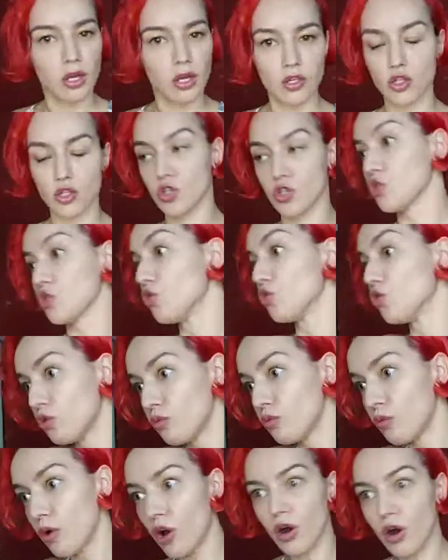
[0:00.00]

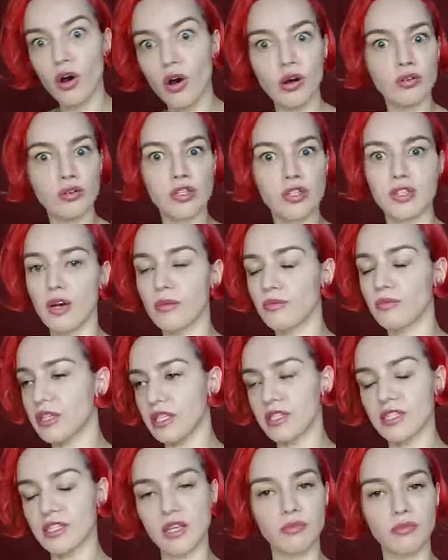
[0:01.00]
sumo,
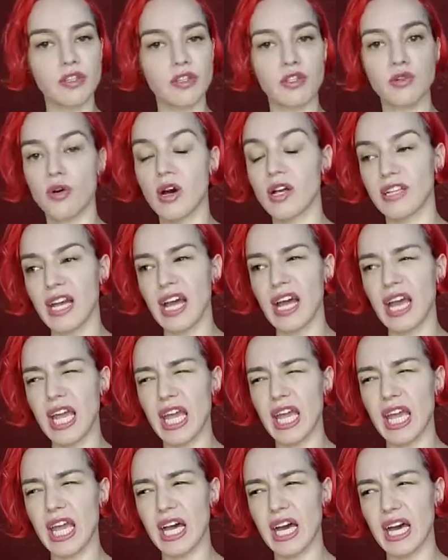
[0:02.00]
something squat.
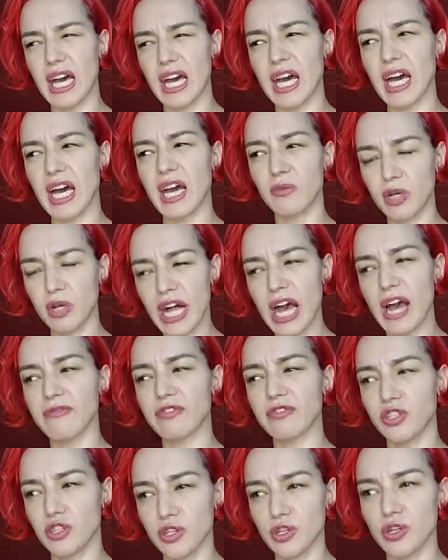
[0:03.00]
I will
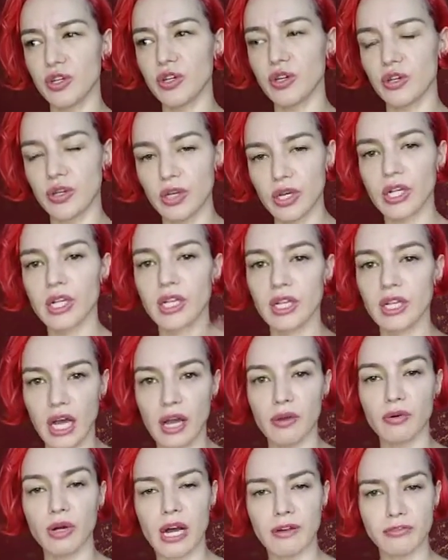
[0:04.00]
have to
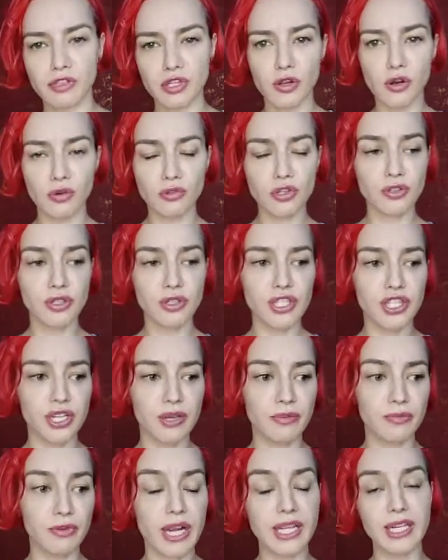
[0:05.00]
go to the
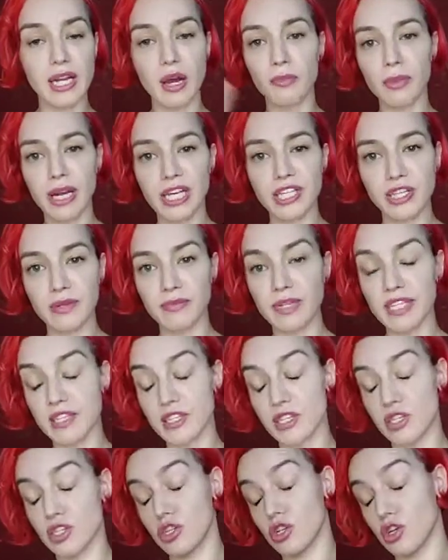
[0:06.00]
gym. Right now my gym
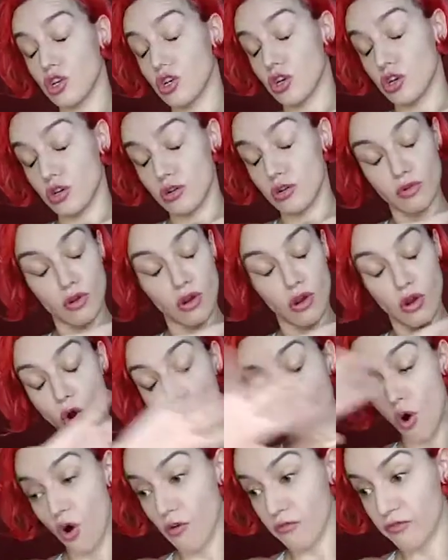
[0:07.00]
is
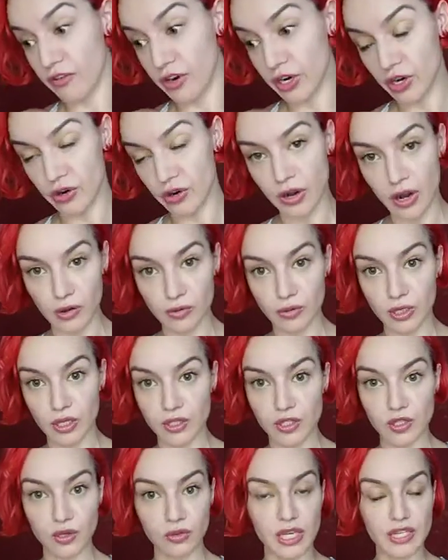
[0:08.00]

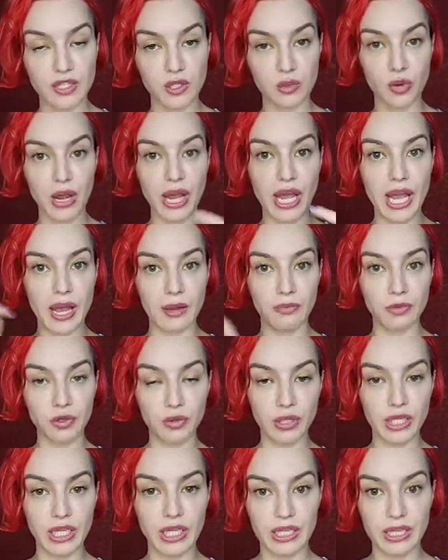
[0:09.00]
overcrowded, so that's why I'm
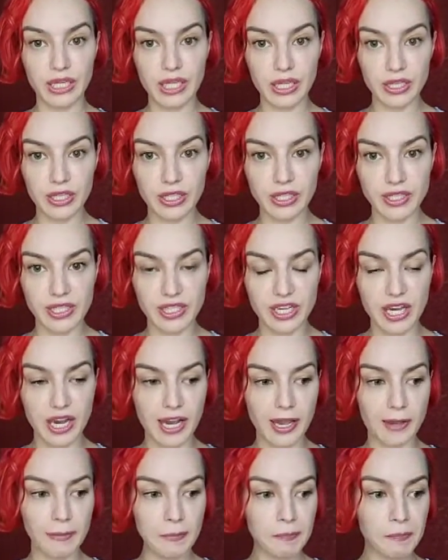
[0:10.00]
doing it here this
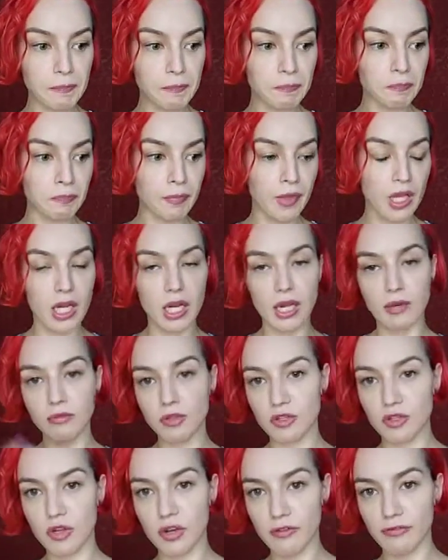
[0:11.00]
time. And I'm
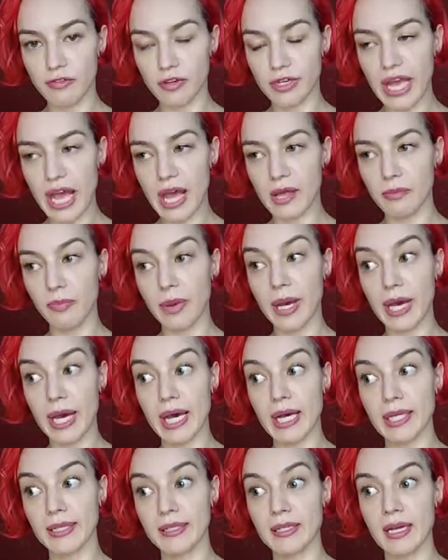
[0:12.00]
so sorry for that,
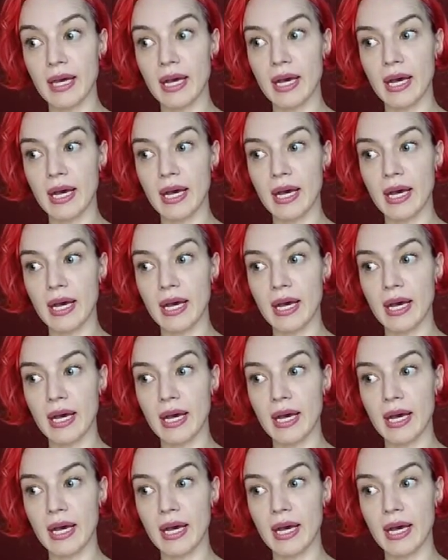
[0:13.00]
but